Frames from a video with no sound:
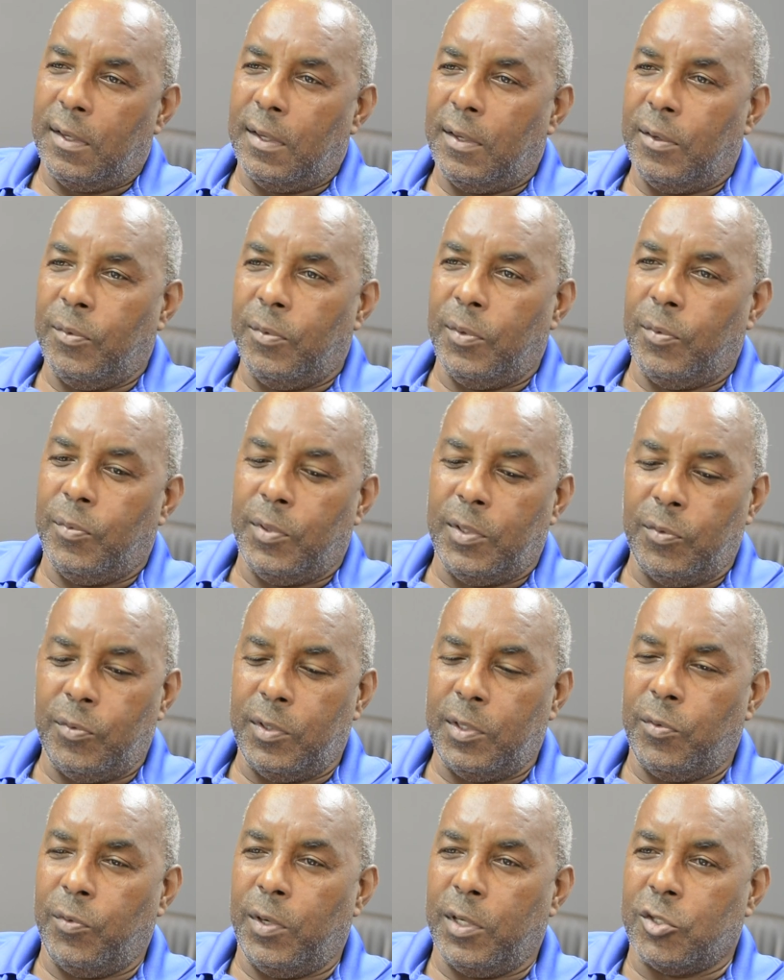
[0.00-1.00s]
and we,
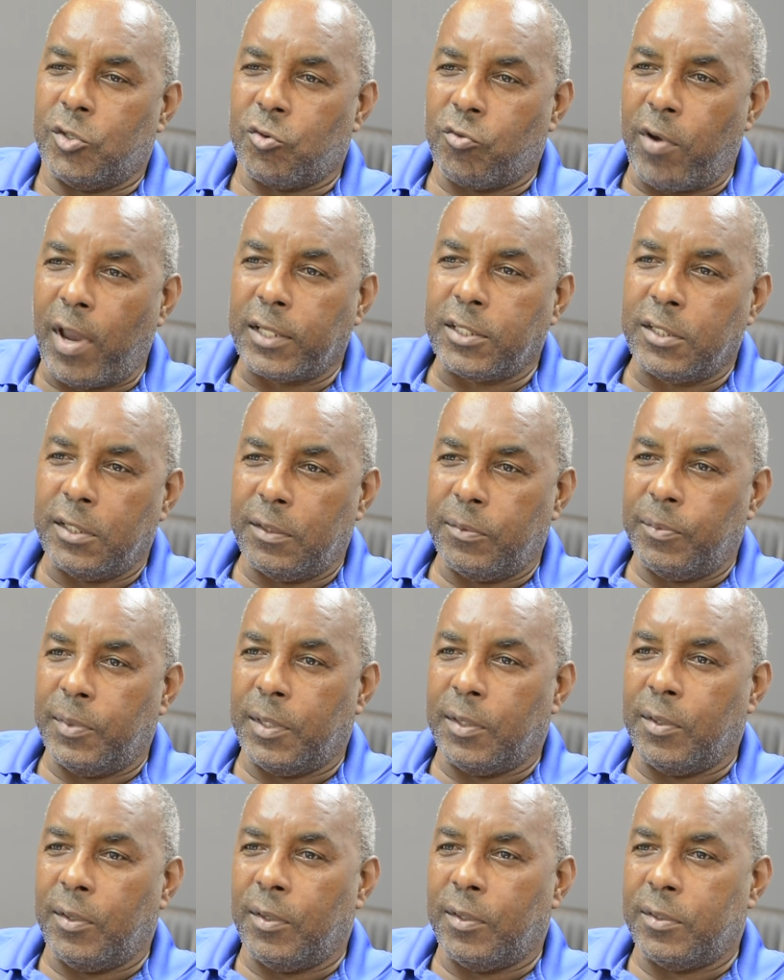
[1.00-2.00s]
we, we, are scratching
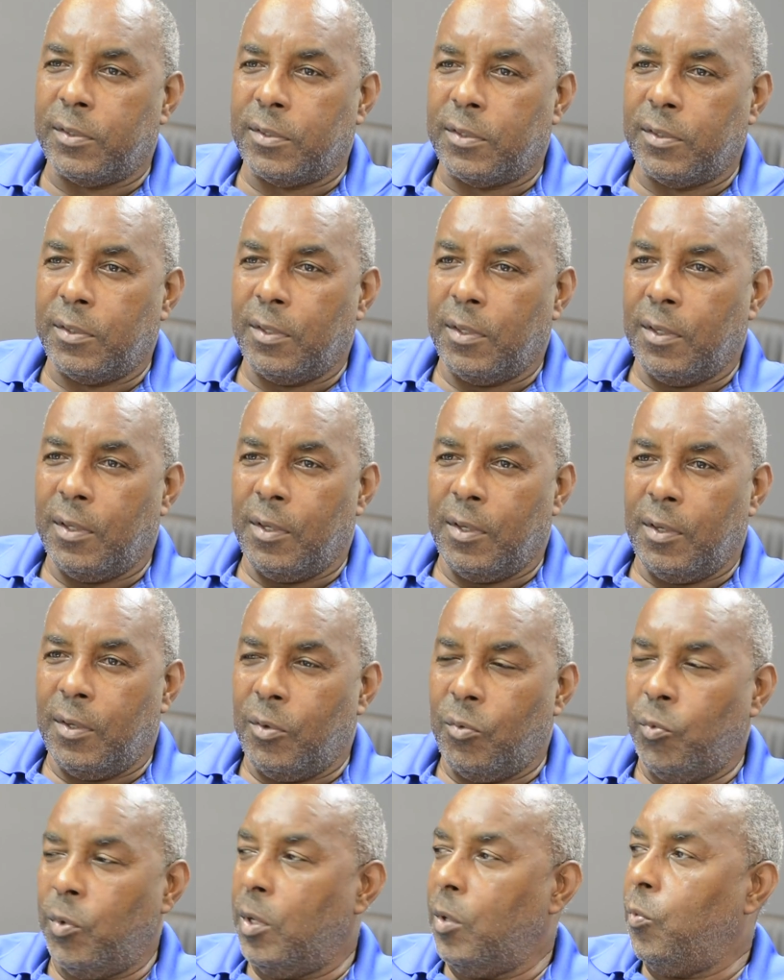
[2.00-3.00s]
because
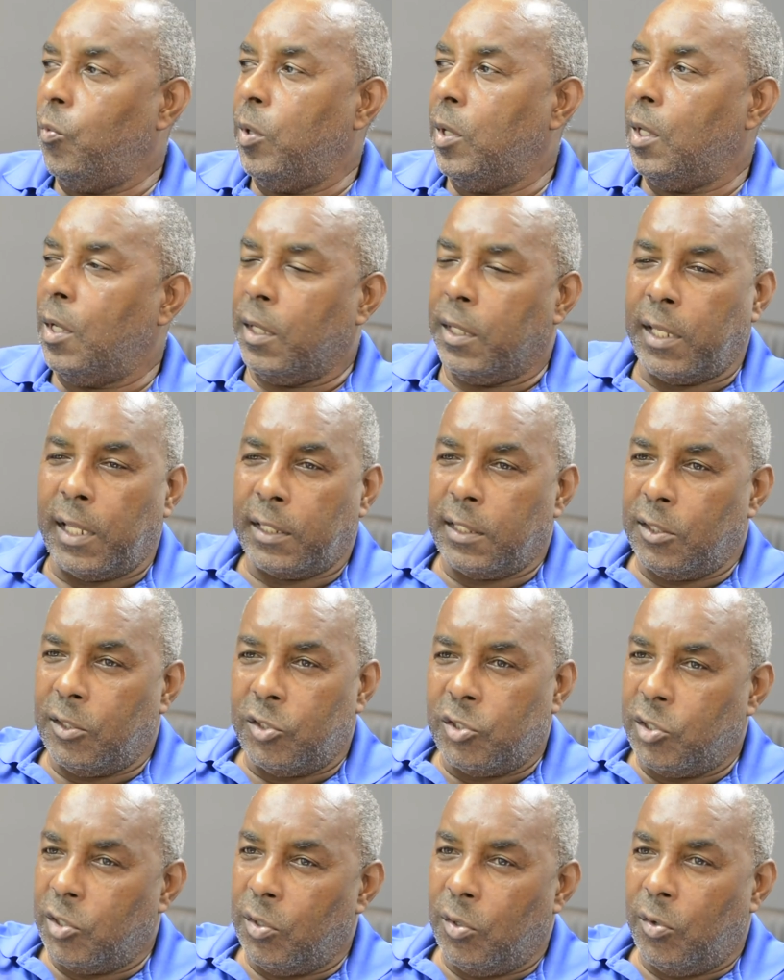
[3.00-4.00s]
we, we're not getting a
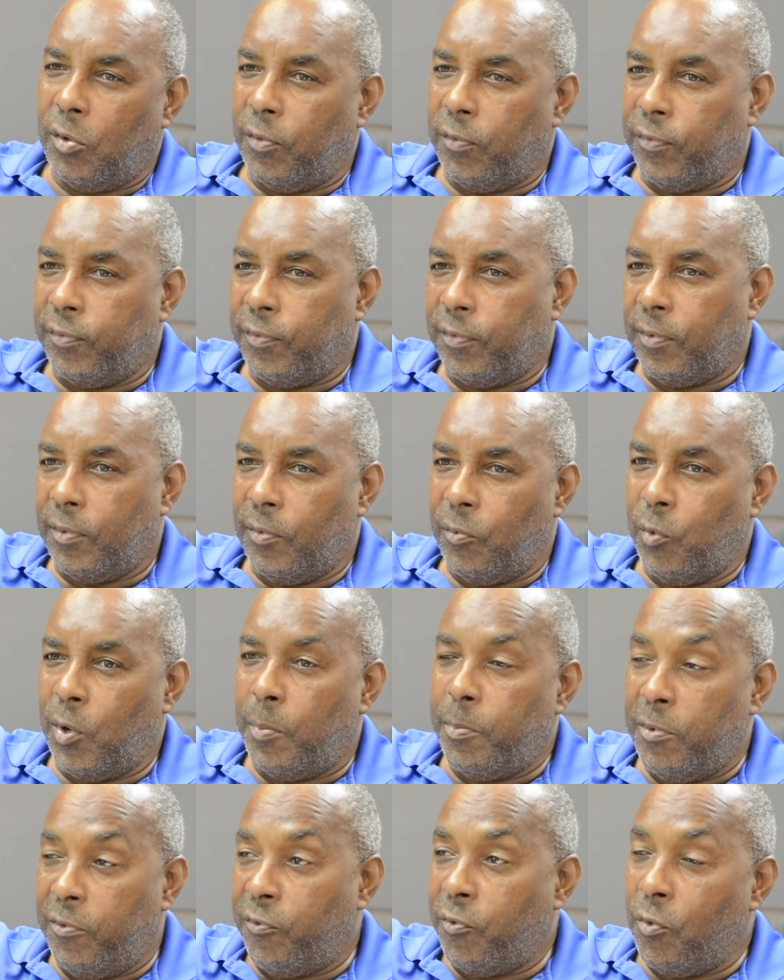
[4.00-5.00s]
share of.
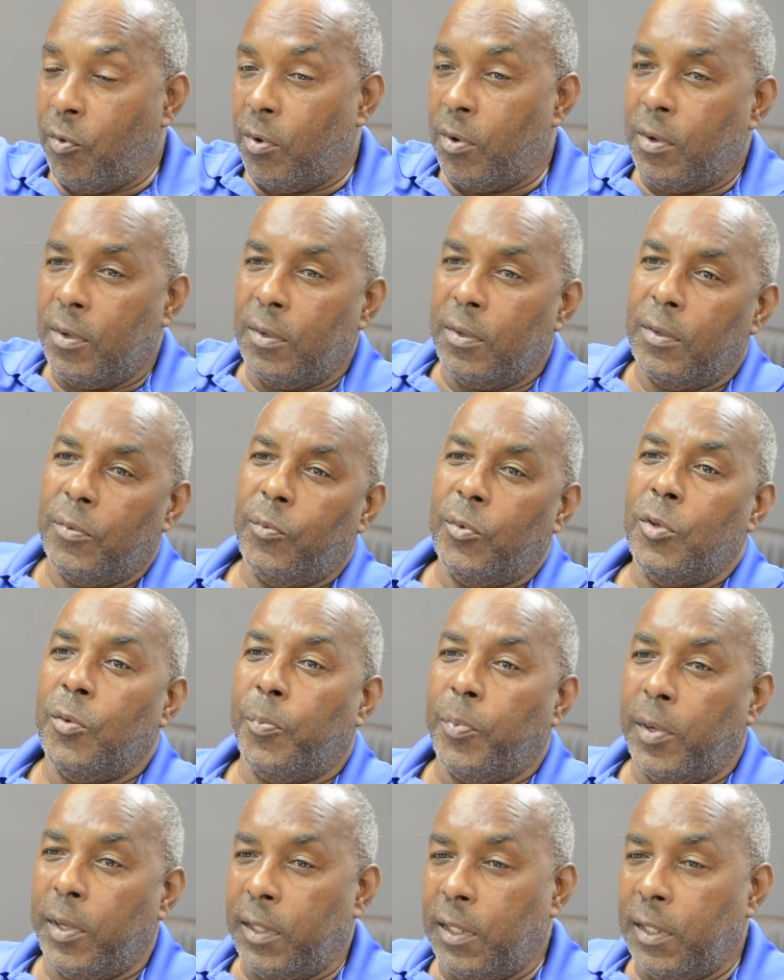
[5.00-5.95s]
Where before, when you play